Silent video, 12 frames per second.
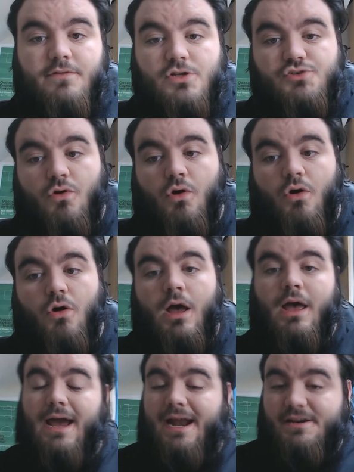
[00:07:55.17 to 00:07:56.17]
draw,
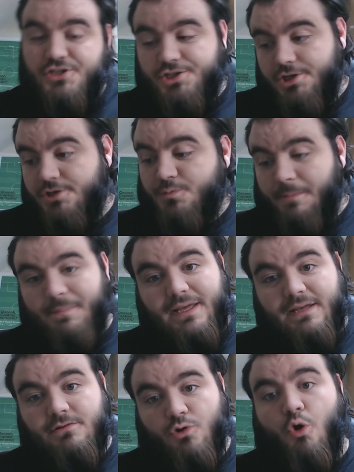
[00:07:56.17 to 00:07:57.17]
and should we
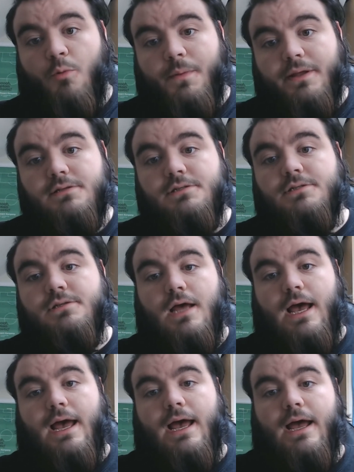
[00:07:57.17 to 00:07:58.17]
beat Dortmund
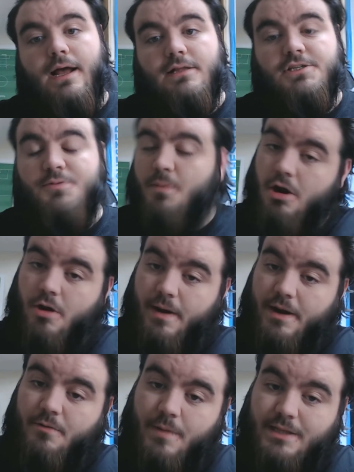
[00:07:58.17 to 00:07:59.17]
tomorrow
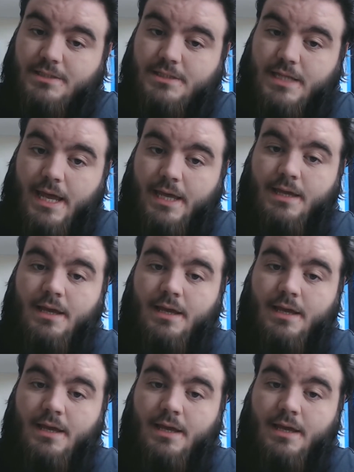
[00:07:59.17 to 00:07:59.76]
and on Wednesday,